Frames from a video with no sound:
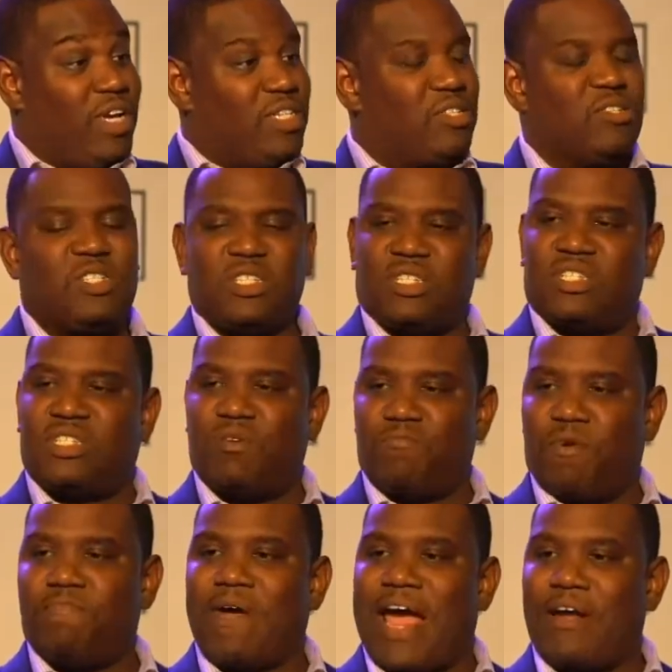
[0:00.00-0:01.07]
So it's just a
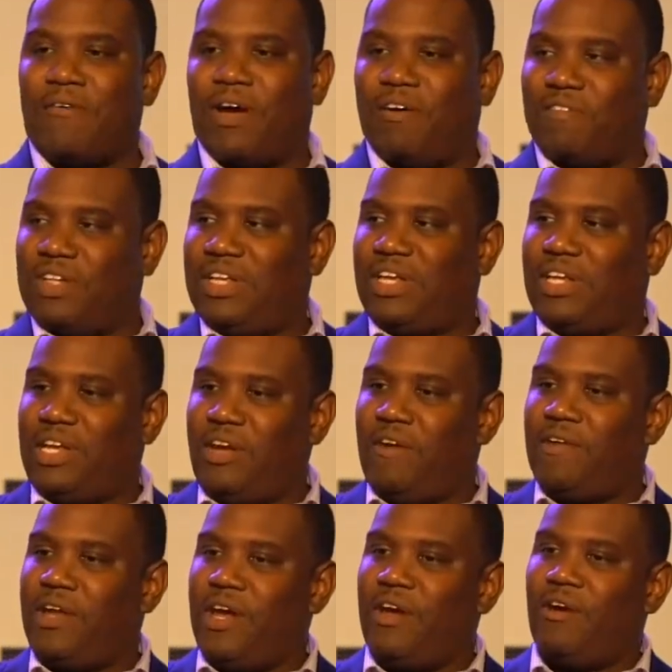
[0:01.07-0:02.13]
simple matter of clicking here
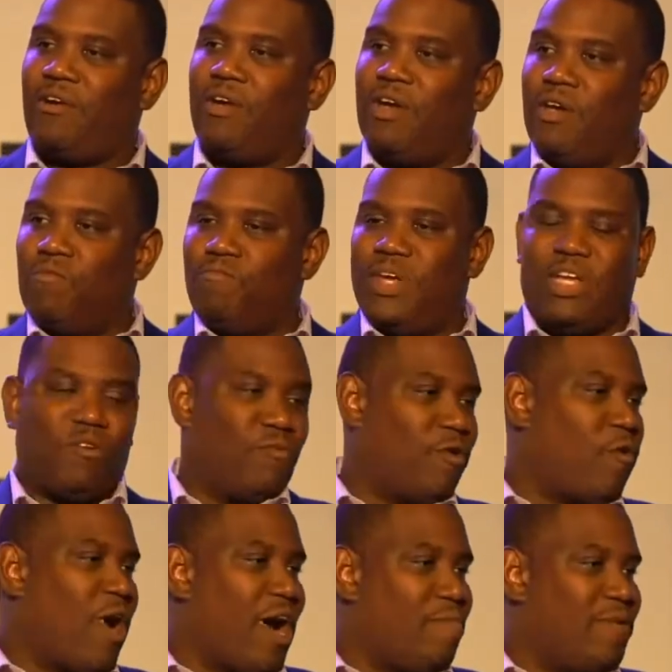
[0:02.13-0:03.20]
and here, meeting the
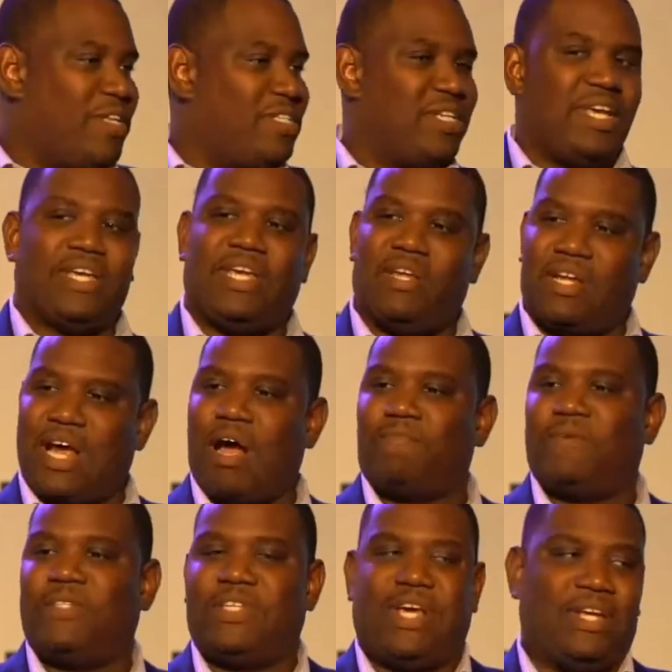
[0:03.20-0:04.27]
requirements, and getting
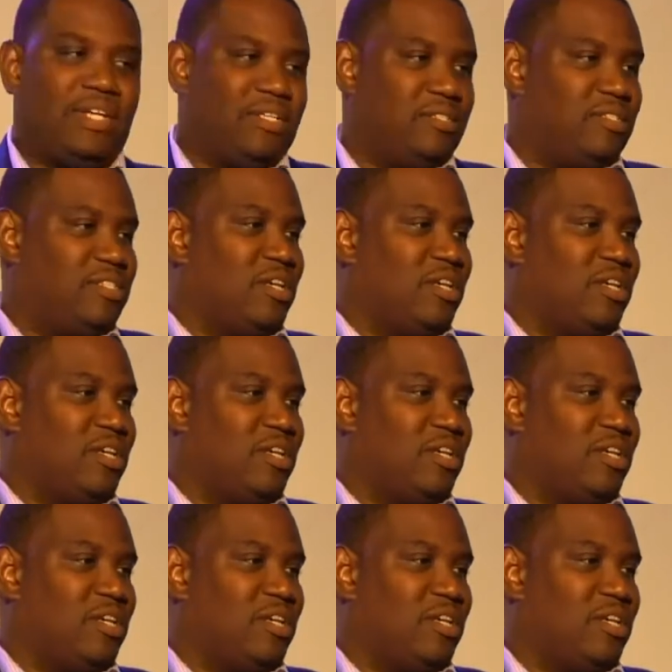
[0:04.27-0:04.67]
compensated.